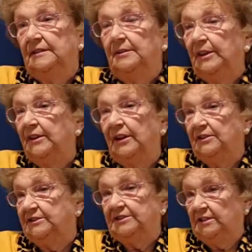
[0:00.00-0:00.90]

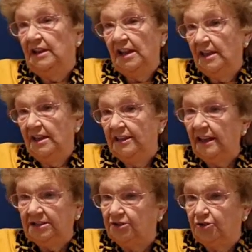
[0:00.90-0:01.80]
Because
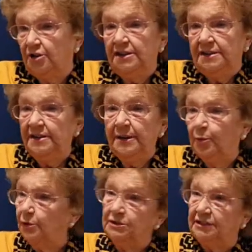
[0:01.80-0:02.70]
that's treating you
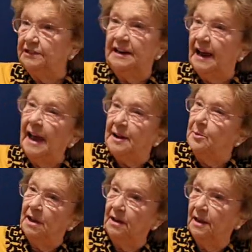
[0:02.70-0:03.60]
worse than an
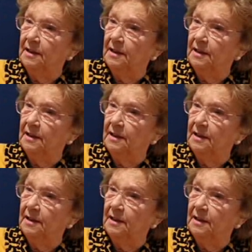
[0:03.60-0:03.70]
animal.